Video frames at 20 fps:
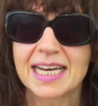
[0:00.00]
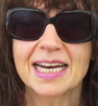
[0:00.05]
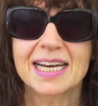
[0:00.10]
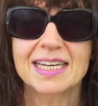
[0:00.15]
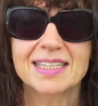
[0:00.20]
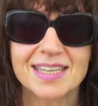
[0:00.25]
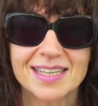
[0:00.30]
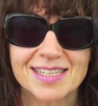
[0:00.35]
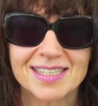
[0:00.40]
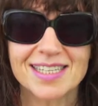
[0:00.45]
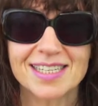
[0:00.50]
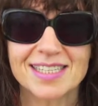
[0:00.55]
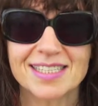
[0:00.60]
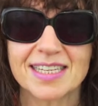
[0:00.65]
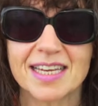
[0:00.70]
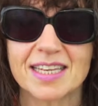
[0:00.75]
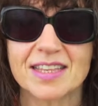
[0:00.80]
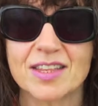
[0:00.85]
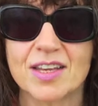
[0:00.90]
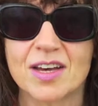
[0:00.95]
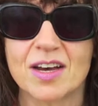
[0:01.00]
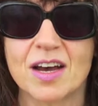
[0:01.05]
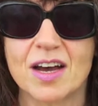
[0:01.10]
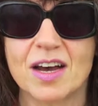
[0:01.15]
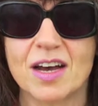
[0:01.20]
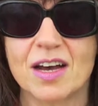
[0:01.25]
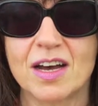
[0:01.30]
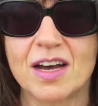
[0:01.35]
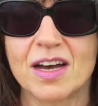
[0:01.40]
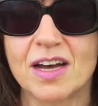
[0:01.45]
And then she said that
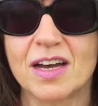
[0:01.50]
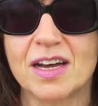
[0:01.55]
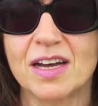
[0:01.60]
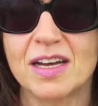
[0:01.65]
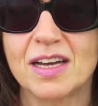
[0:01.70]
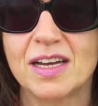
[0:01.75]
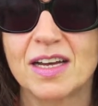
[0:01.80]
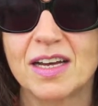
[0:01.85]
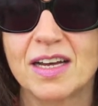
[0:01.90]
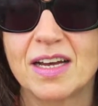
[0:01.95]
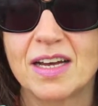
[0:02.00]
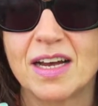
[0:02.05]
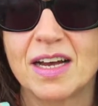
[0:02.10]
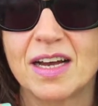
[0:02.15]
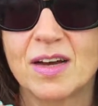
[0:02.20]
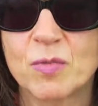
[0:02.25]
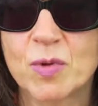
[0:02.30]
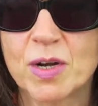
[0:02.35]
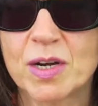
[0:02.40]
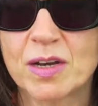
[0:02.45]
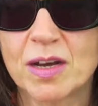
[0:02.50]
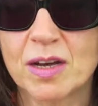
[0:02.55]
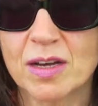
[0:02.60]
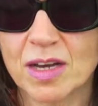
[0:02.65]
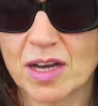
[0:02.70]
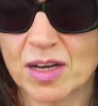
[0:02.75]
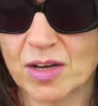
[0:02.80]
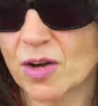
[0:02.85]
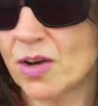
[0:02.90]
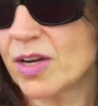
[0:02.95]

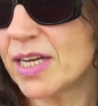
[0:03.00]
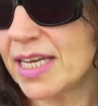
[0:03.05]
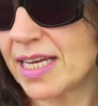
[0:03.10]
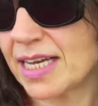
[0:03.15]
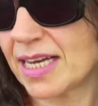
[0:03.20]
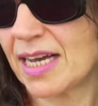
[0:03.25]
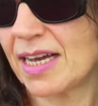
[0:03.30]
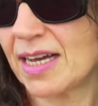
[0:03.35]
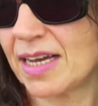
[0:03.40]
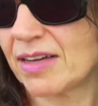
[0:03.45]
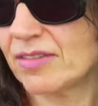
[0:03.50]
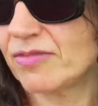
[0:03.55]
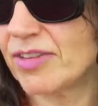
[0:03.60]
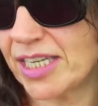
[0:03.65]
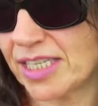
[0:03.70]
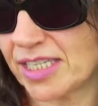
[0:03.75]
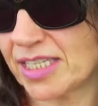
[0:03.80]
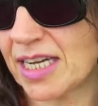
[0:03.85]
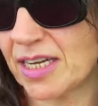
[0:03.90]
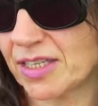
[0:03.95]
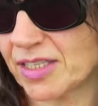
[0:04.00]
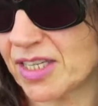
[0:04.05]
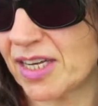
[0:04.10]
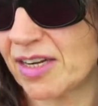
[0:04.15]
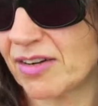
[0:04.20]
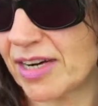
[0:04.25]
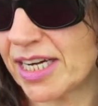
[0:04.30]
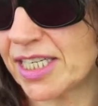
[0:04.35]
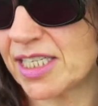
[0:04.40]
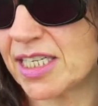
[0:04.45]
a colleague reached out to
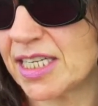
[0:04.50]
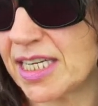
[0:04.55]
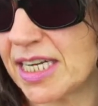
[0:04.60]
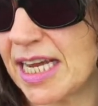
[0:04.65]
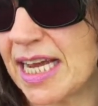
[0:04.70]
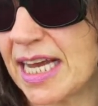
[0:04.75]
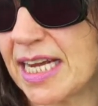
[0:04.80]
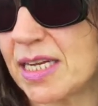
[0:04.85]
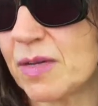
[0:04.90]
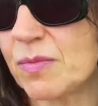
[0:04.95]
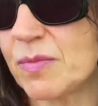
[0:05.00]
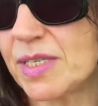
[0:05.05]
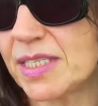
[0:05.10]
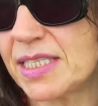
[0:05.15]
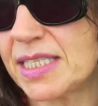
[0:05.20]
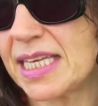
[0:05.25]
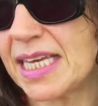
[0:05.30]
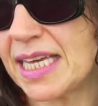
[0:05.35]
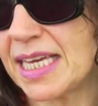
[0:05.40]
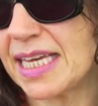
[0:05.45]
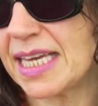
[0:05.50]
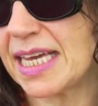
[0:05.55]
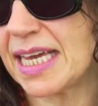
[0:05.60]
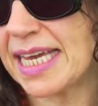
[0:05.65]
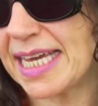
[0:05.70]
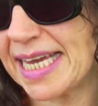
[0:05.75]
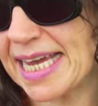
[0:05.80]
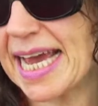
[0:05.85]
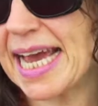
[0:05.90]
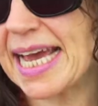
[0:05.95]
her actually, and it was the
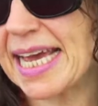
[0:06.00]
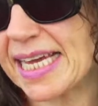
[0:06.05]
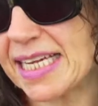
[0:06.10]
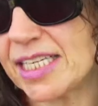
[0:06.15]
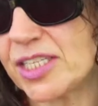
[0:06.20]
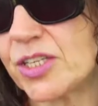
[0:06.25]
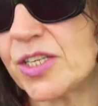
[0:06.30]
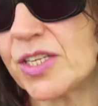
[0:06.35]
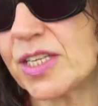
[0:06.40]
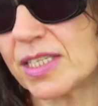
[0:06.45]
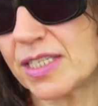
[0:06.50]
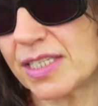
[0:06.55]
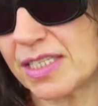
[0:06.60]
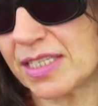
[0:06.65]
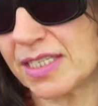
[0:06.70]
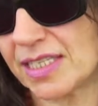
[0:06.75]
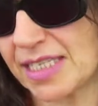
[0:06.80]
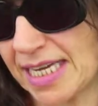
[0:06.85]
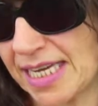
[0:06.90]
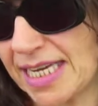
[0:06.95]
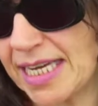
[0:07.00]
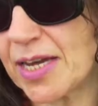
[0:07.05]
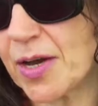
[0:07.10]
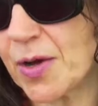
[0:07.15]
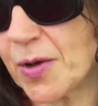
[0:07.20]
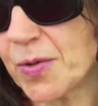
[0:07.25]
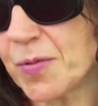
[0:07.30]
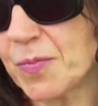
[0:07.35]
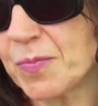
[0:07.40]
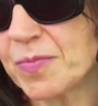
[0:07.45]
EA to the
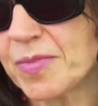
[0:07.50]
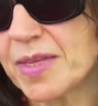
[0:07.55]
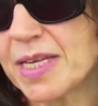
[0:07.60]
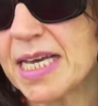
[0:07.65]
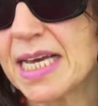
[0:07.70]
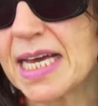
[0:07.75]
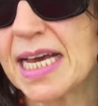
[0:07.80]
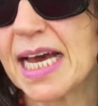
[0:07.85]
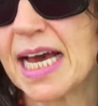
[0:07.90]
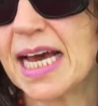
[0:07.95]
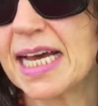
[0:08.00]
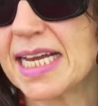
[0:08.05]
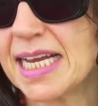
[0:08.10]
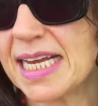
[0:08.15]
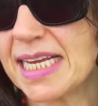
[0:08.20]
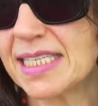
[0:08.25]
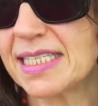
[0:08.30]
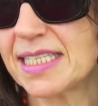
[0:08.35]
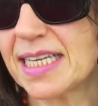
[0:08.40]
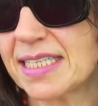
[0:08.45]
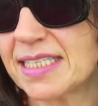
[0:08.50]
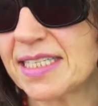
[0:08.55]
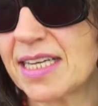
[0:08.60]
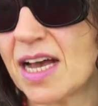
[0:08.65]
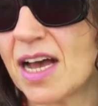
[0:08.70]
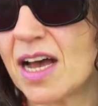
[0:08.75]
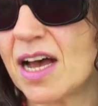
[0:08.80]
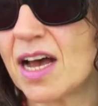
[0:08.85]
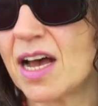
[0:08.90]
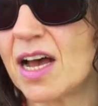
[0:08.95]
CEO, and he said to
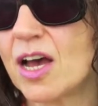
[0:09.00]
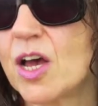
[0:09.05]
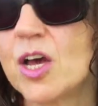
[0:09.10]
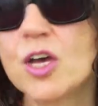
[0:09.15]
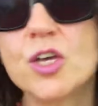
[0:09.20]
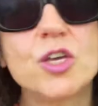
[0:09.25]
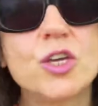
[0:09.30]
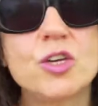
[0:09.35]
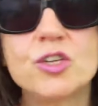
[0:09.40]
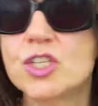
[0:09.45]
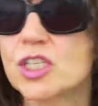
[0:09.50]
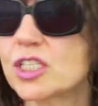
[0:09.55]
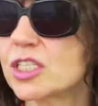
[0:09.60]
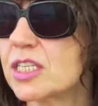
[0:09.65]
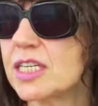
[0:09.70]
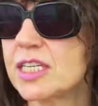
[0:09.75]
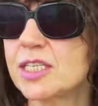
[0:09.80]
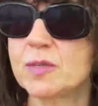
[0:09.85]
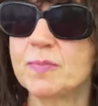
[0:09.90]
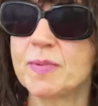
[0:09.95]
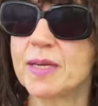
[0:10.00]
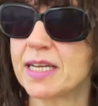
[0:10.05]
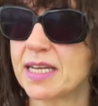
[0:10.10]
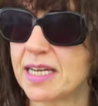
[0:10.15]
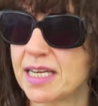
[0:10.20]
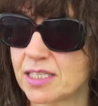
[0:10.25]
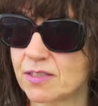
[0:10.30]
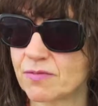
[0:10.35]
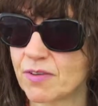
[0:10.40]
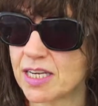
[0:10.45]
her, you just need to be in
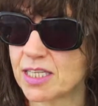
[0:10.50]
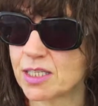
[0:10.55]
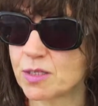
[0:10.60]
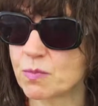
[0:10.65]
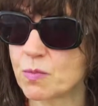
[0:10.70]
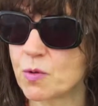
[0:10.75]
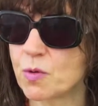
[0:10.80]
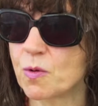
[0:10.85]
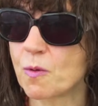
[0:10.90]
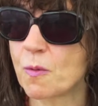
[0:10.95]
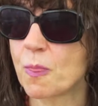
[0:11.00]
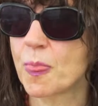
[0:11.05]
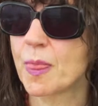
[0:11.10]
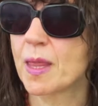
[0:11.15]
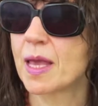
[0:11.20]
his face more.